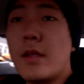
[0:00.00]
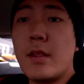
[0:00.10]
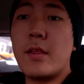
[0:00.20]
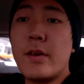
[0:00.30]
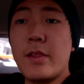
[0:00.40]

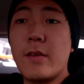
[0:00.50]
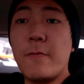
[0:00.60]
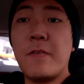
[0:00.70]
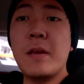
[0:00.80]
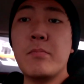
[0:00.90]
The
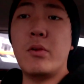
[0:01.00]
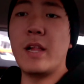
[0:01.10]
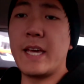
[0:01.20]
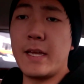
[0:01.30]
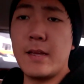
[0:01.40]
VIN
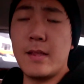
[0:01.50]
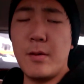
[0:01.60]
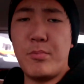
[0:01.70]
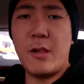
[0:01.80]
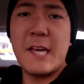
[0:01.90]
plate, the
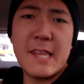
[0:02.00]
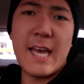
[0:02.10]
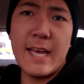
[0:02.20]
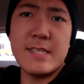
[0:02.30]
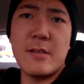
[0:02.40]
plate that
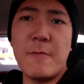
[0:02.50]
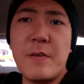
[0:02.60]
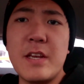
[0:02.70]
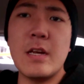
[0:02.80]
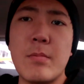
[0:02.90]
has the
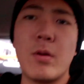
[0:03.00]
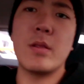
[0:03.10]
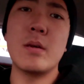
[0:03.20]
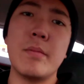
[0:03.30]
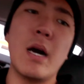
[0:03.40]
VIN number
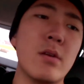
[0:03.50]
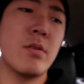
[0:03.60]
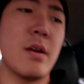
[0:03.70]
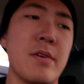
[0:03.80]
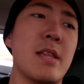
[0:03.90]
and the model
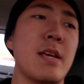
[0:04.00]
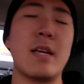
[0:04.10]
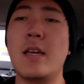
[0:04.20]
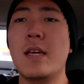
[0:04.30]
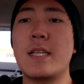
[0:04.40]
and
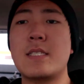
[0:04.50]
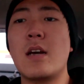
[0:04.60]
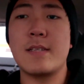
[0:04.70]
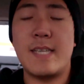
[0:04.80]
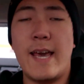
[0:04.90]
everything, it's
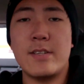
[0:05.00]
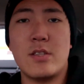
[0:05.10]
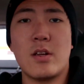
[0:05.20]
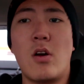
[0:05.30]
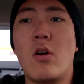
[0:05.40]
not attached to
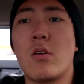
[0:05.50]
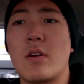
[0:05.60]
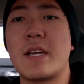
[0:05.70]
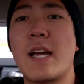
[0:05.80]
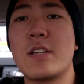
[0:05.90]
the car.
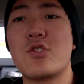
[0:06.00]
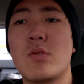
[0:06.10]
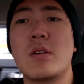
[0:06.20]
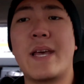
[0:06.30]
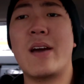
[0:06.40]
It got
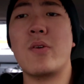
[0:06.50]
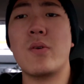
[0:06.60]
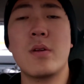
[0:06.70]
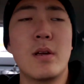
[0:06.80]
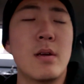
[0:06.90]
drilled
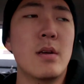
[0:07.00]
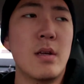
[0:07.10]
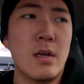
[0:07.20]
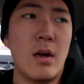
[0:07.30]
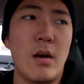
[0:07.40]
out.
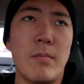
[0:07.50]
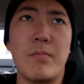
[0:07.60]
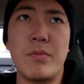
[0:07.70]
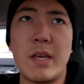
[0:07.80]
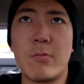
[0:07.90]

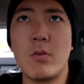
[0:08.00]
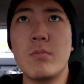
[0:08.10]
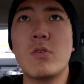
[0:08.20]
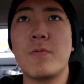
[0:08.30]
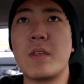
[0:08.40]
They
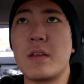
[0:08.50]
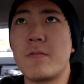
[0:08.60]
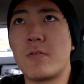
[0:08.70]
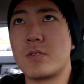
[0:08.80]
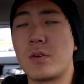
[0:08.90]
removed it
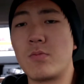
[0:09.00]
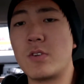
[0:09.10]
for some